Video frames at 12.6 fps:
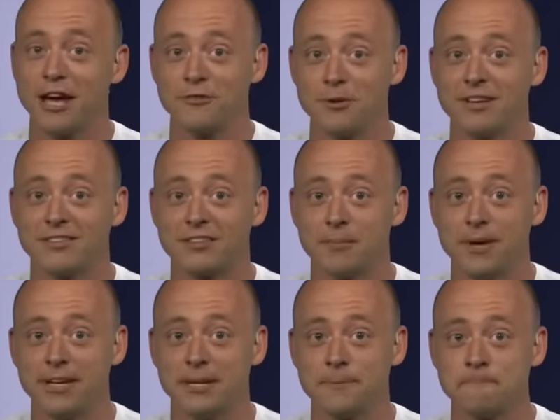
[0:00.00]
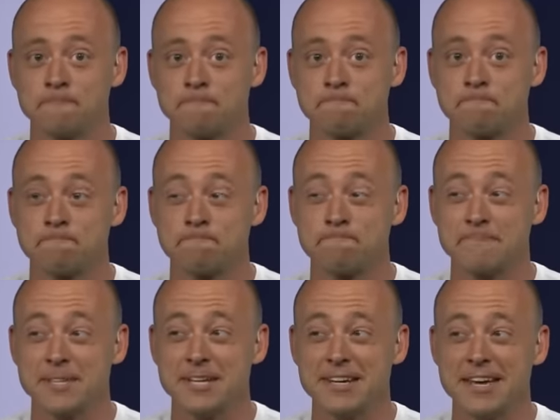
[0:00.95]
after he's committed,
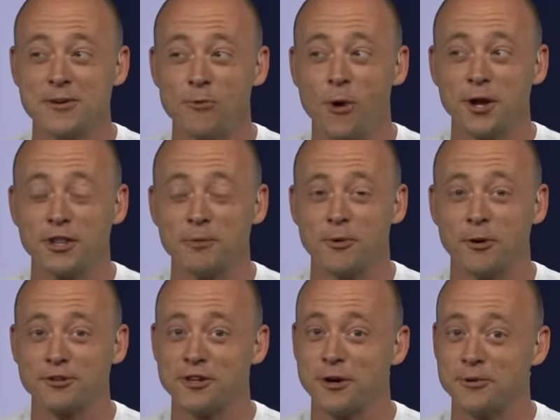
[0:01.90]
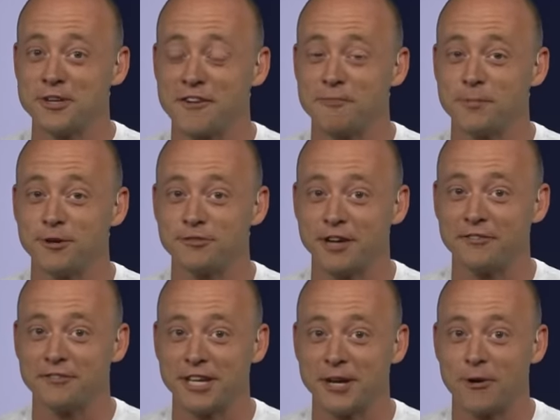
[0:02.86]
in one of the more tone-deaf moves
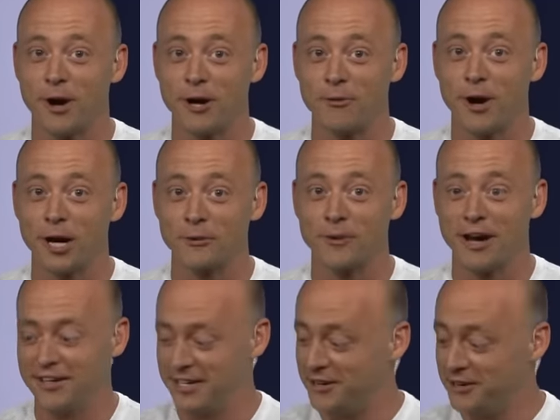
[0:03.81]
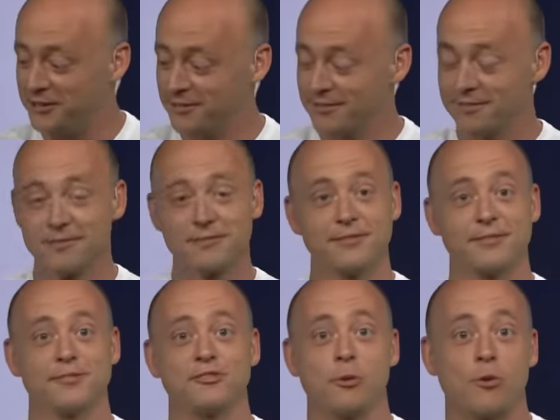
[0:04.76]
I've seen in quite a while around here,
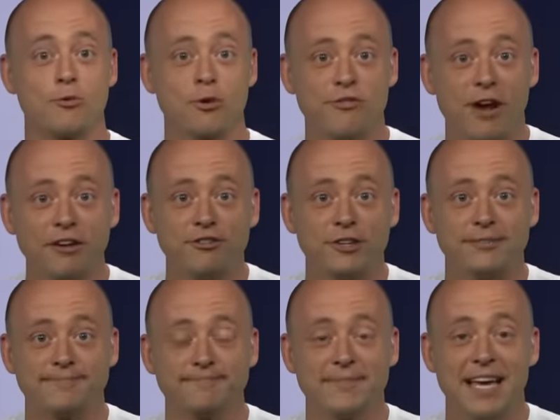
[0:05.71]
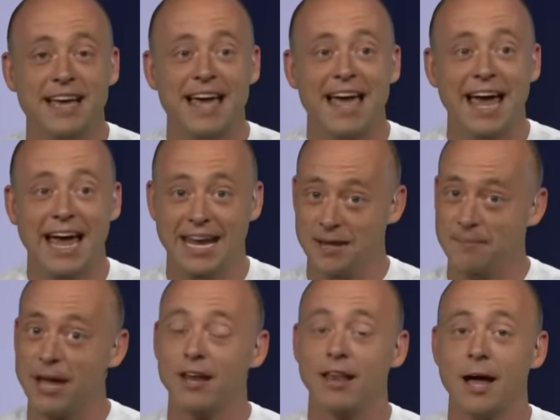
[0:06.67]
someone refreshed it. And it
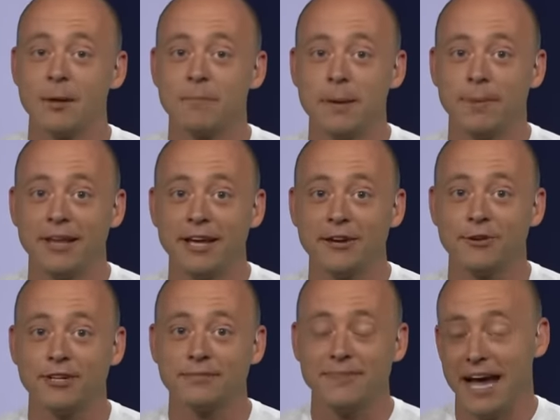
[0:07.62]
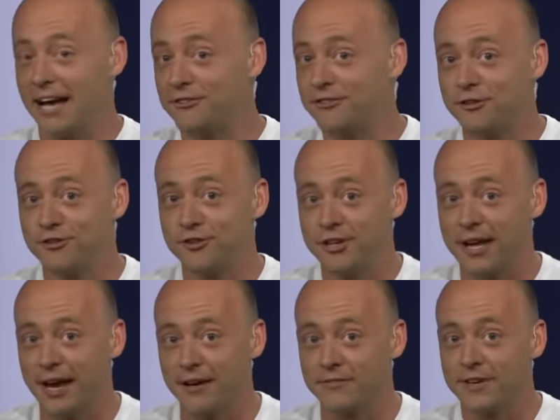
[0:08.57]
made a lot of people angry, as it should
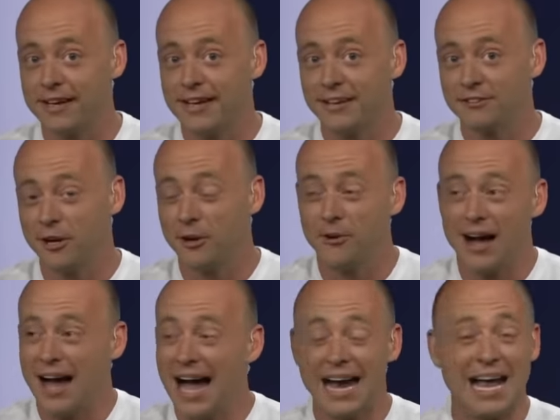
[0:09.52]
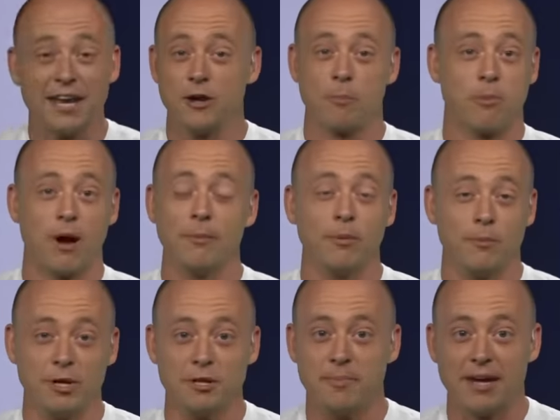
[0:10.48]
have. So I got no problem
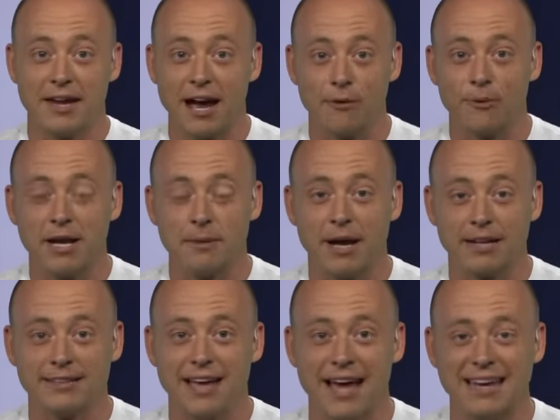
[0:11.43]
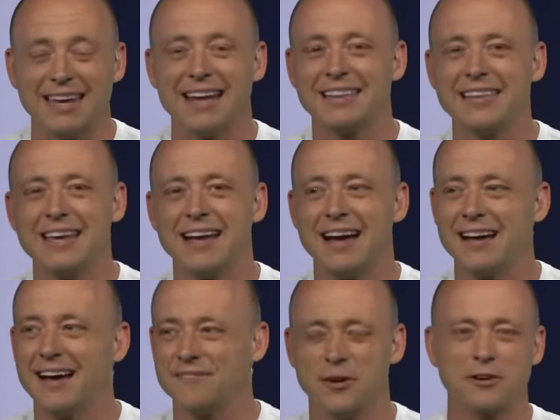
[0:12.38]
with you being irate about that. And I think,
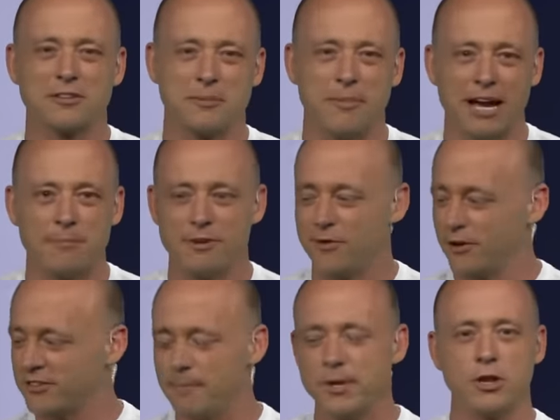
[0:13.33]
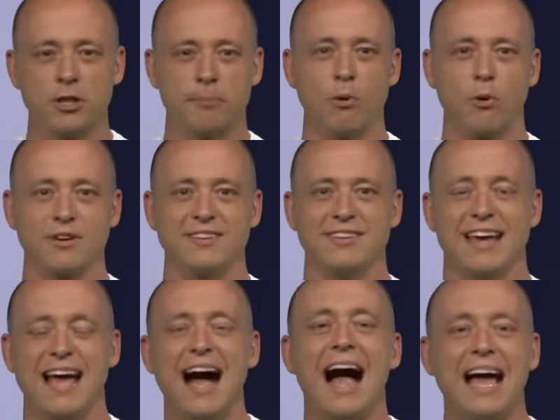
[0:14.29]
I've talked to the Miami folks, I've been on the board
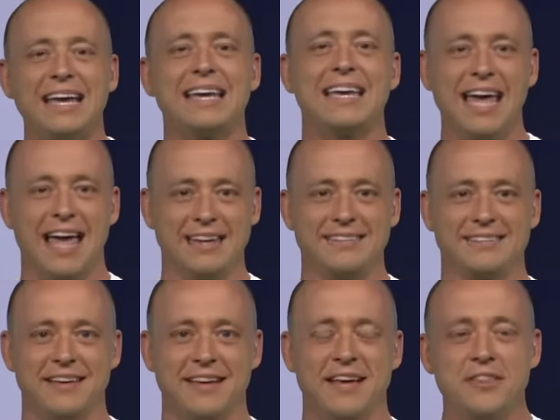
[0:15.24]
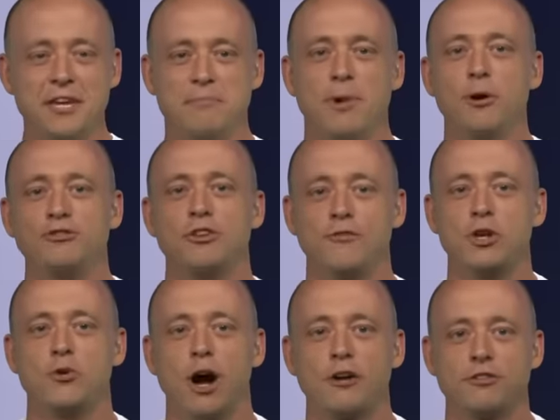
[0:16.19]
today. I get that most of
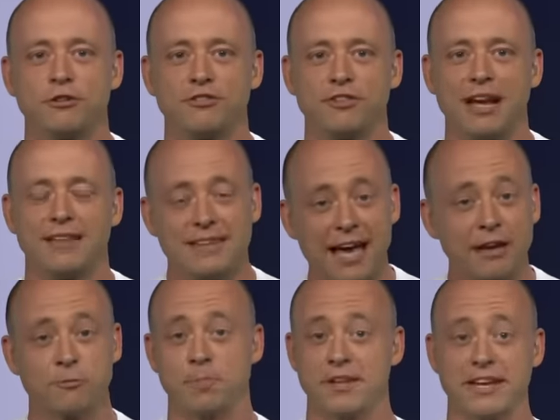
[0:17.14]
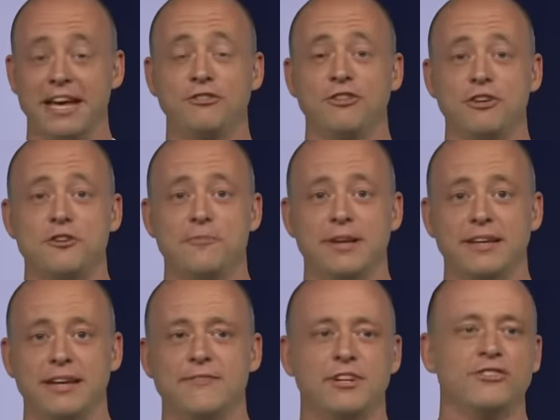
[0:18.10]
you understand the explanation you've
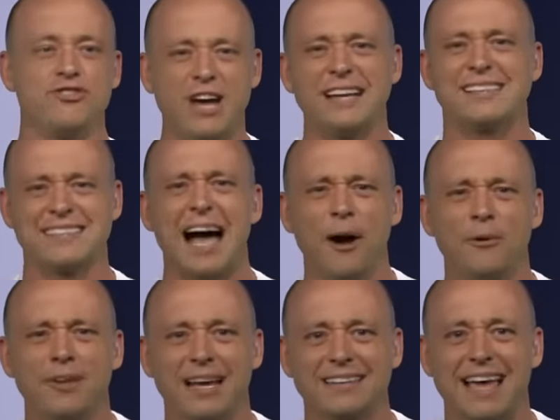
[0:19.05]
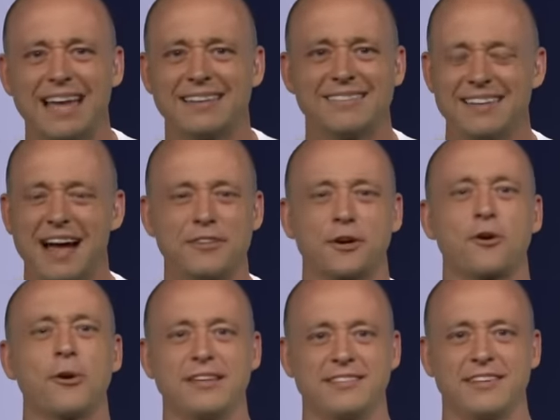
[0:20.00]
been given checks out. Like, that's not the
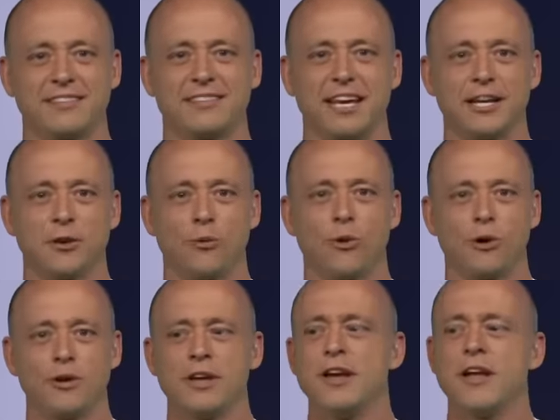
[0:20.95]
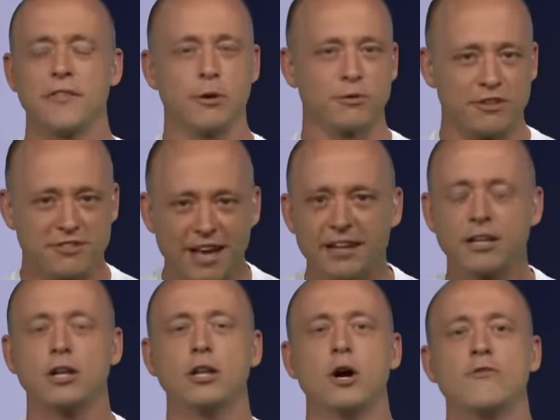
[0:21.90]
craziest thing in the world. There was a
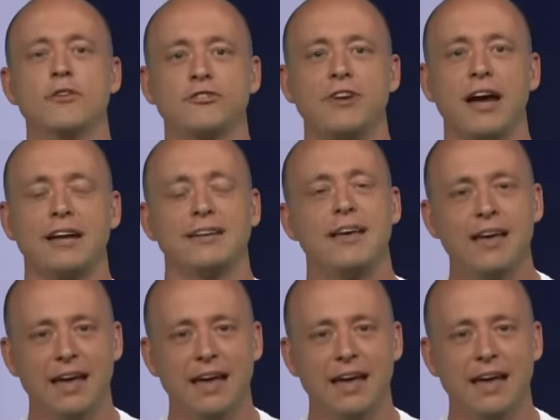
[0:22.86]
technical oversight,